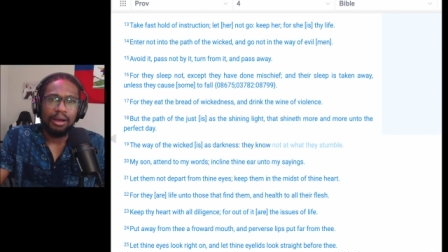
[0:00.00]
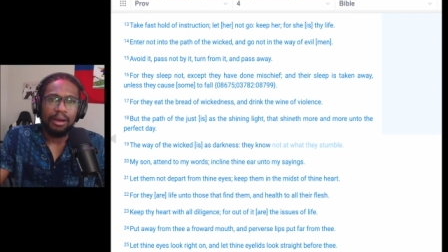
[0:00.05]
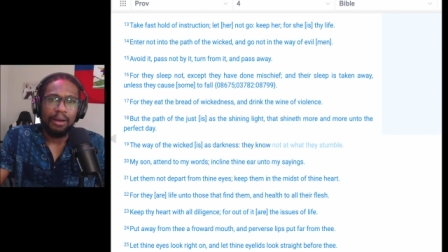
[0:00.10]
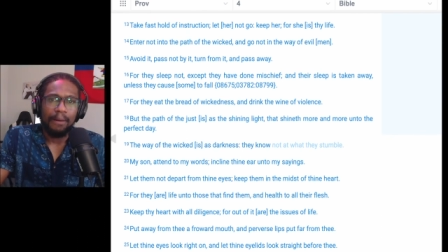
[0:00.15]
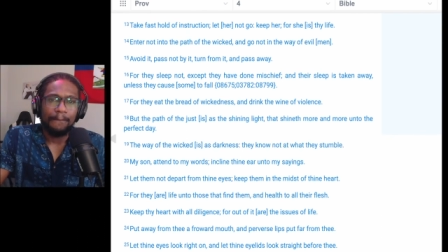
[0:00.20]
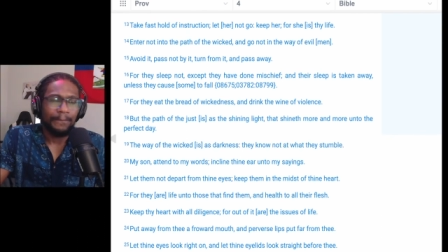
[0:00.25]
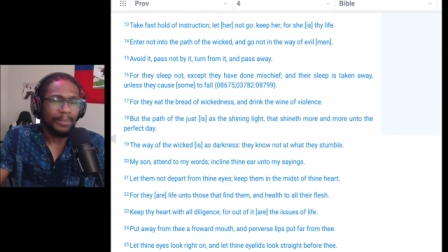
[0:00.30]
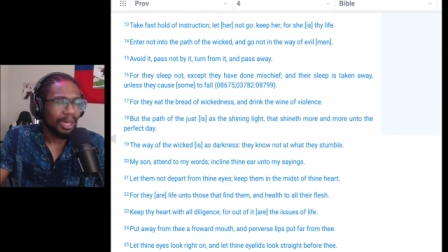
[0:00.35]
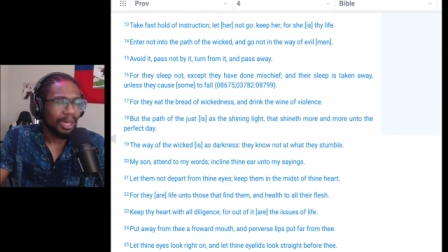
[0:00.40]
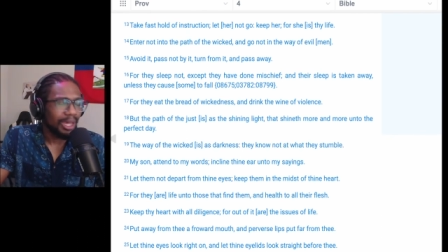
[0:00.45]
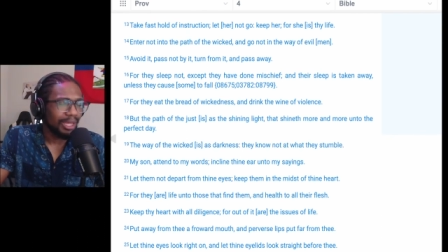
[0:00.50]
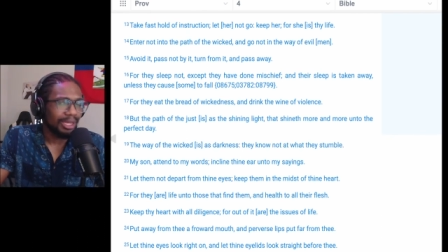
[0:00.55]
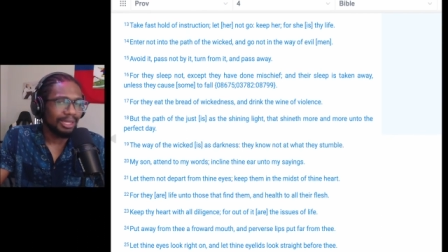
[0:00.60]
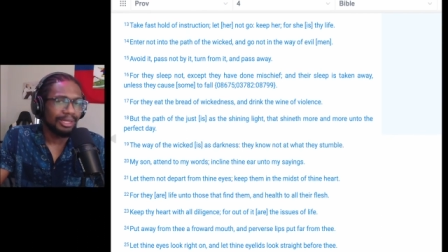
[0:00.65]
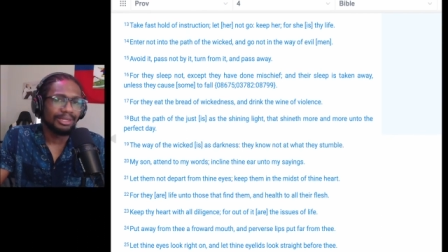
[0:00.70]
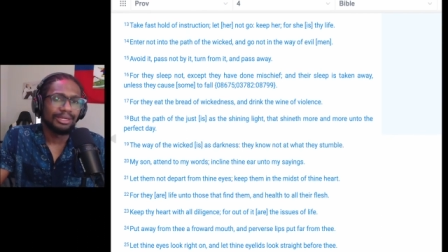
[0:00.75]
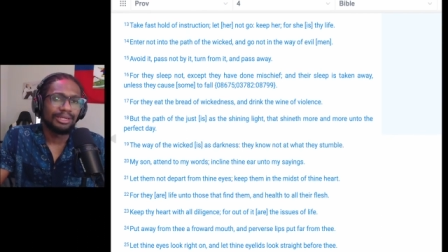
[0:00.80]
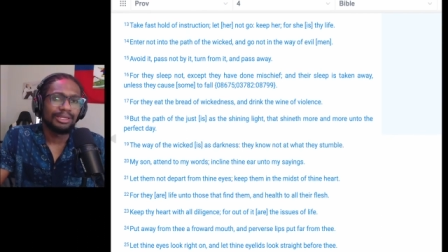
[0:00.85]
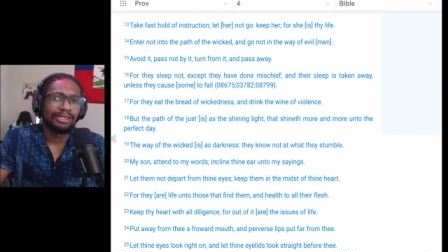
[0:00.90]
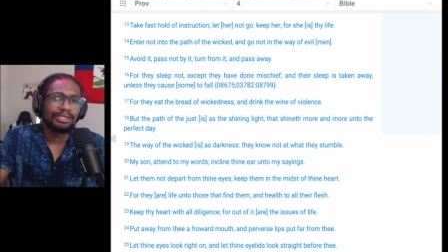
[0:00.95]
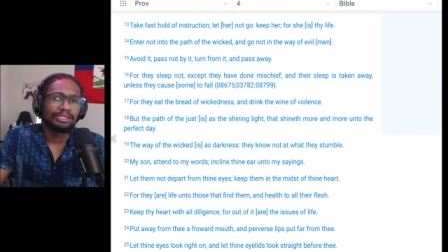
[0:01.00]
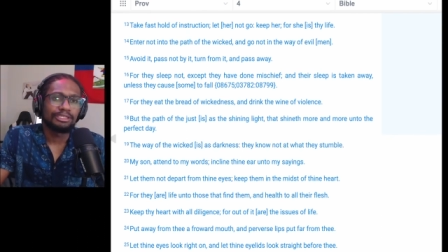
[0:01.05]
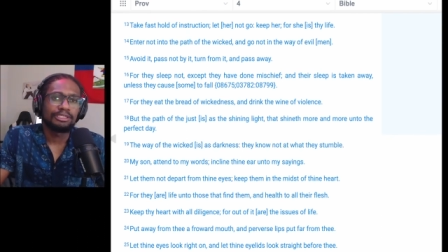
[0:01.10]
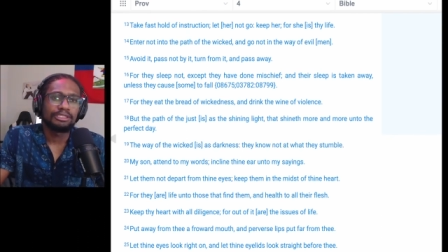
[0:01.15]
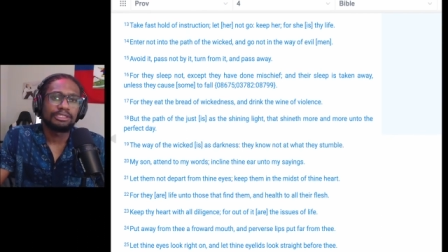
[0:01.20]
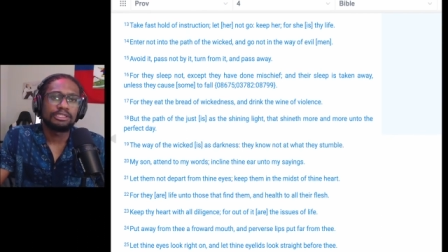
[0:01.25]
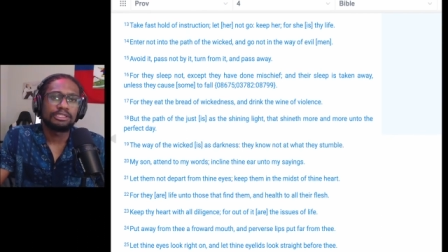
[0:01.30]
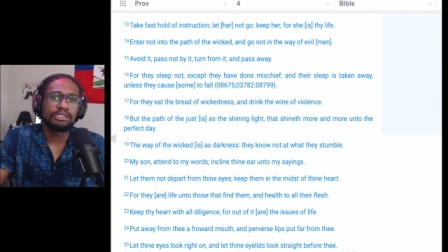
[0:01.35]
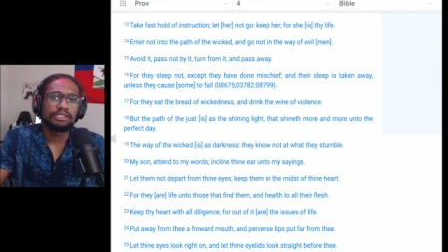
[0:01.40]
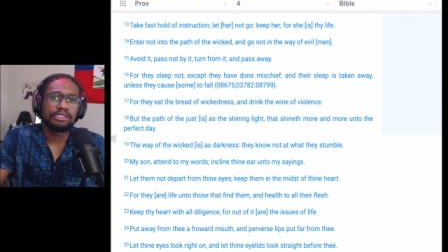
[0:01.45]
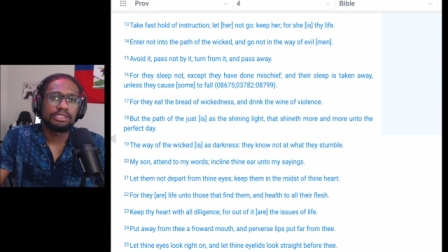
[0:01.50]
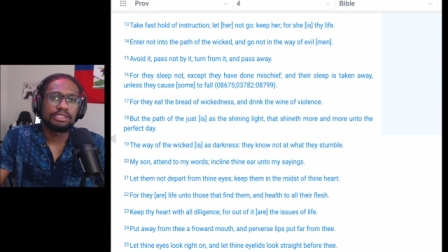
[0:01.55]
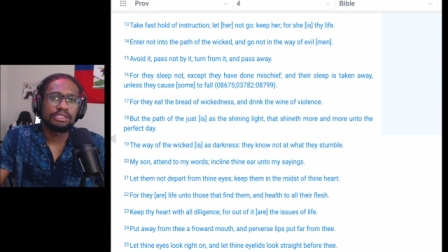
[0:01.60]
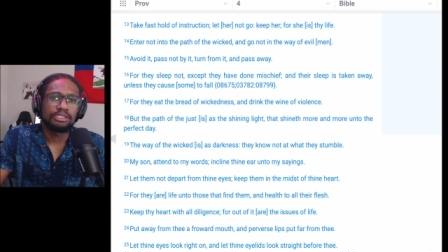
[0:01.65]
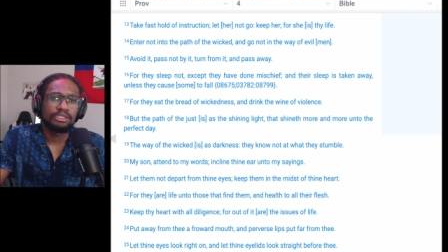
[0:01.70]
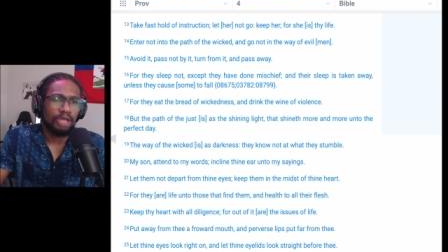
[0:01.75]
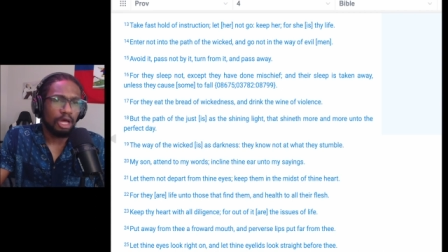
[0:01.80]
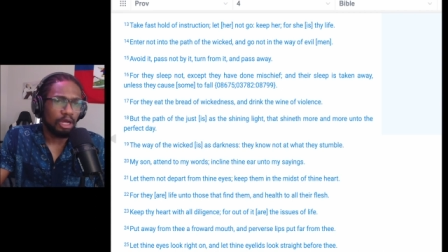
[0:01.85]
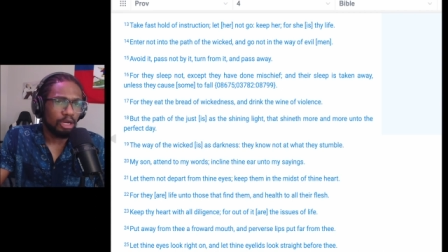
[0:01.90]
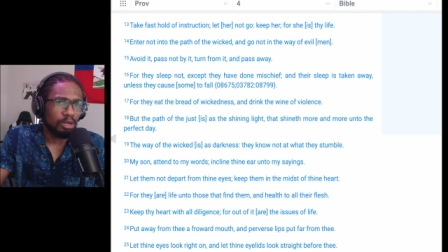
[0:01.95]
Man,
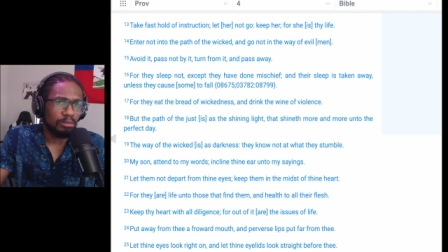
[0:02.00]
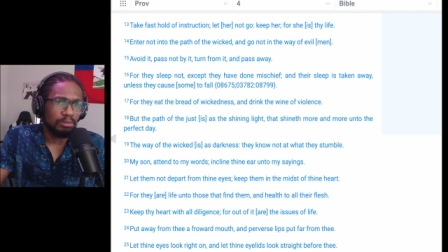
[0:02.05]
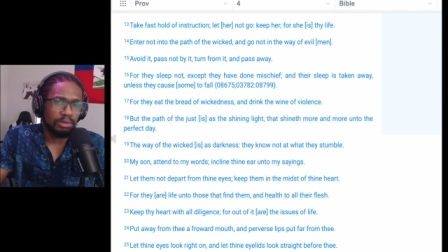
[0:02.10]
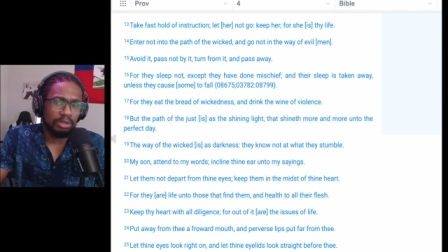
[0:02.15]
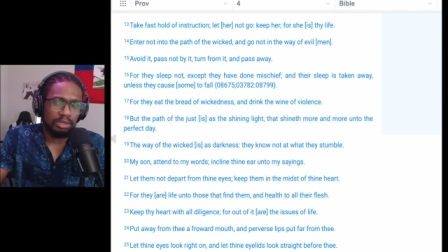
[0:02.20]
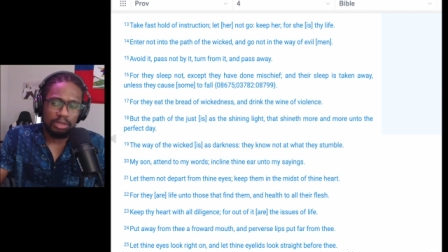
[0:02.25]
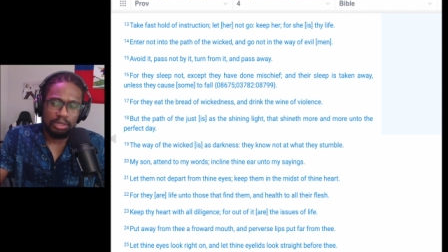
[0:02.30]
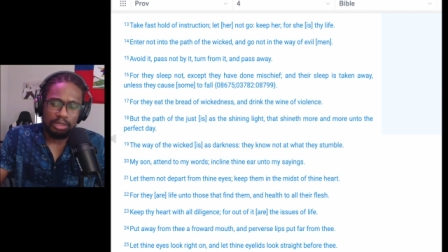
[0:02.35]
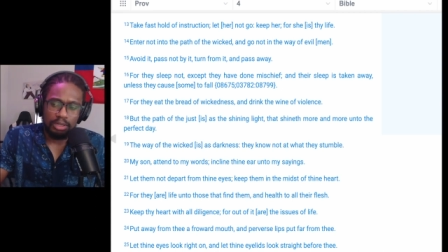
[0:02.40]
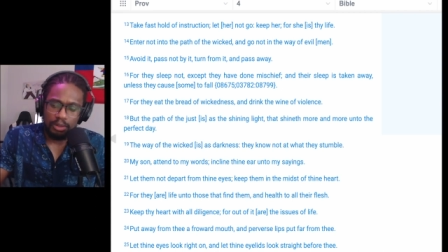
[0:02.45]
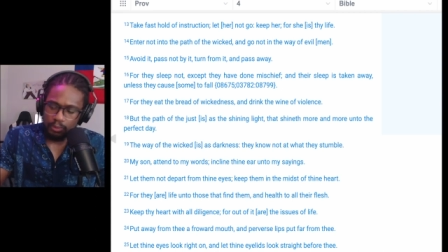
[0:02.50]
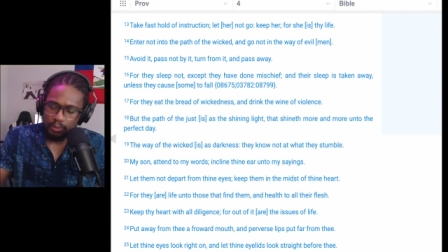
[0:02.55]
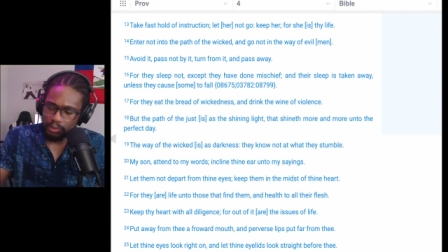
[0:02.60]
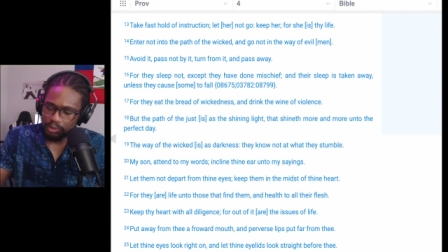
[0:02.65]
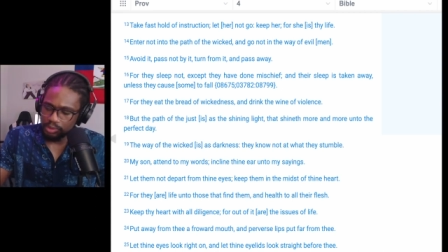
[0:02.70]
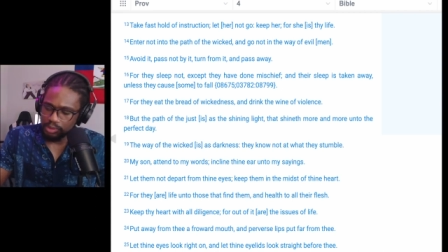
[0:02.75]
Solomon was